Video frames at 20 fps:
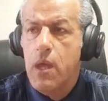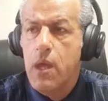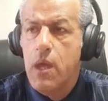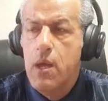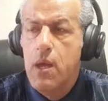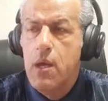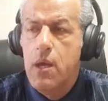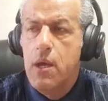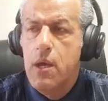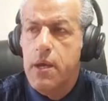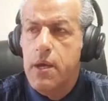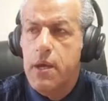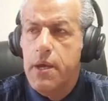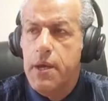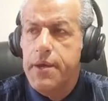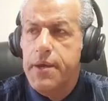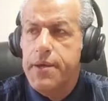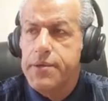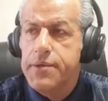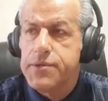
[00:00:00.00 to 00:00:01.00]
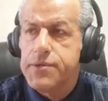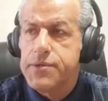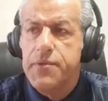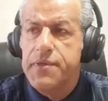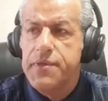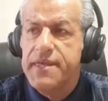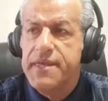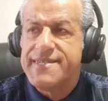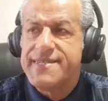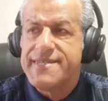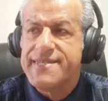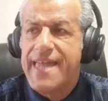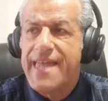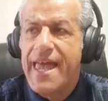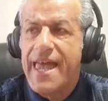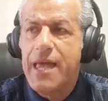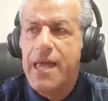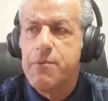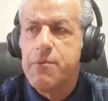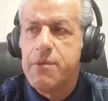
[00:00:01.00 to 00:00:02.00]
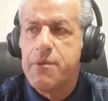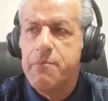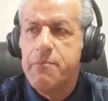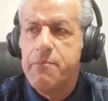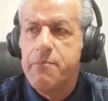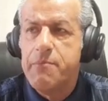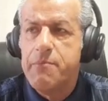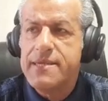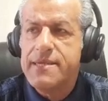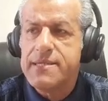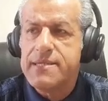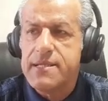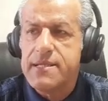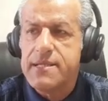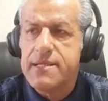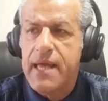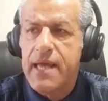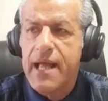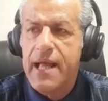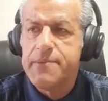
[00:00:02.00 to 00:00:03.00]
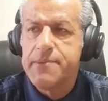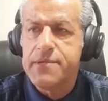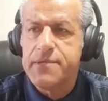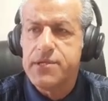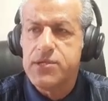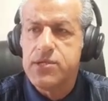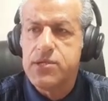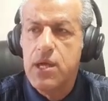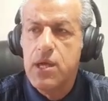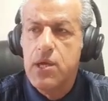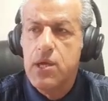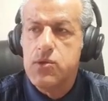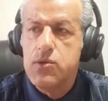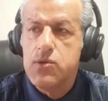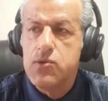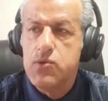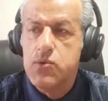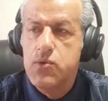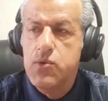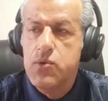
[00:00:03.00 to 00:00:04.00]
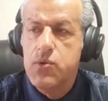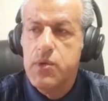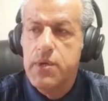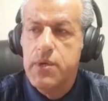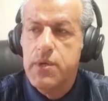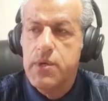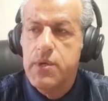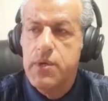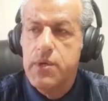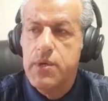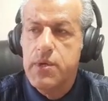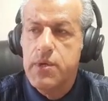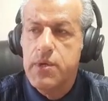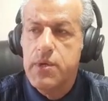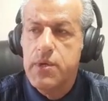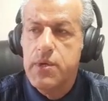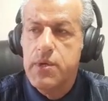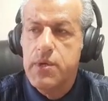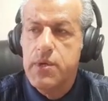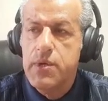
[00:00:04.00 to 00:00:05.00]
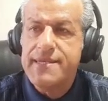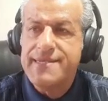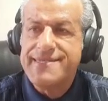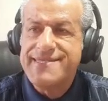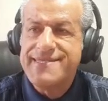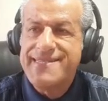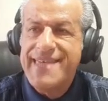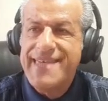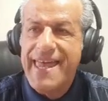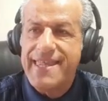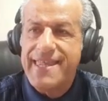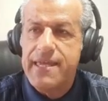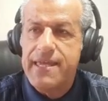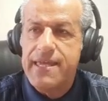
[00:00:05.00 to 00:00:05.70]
so this table basically helps us to read Z